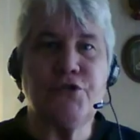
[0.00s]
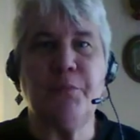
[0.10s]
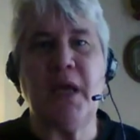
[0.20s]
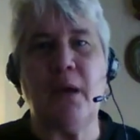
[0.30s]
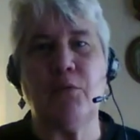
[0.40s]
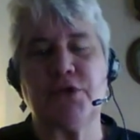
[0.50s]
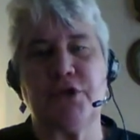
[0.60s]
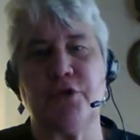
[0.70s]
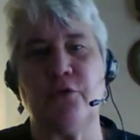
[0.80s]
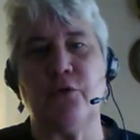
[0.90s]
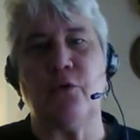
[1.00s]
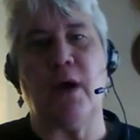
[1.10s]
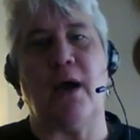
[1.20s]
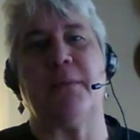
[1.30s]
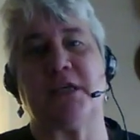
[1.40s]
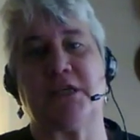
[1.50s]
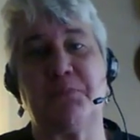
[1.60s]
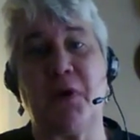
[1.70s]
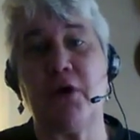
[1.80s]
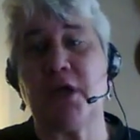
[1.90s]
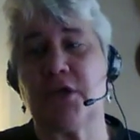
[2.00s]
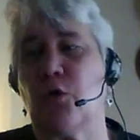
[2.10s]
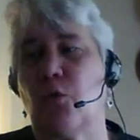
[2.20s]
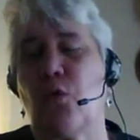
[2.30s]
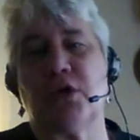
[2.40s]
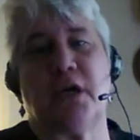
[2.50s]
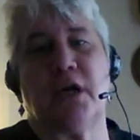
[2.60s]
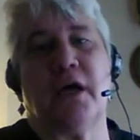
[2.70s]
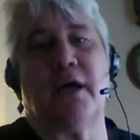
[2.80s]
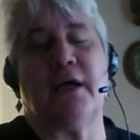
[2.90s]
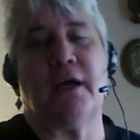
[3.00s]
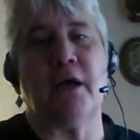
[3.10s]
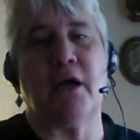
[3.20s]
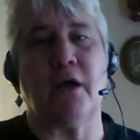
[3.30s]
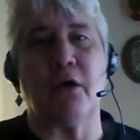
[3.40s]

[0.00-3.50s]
be able to experience the world in a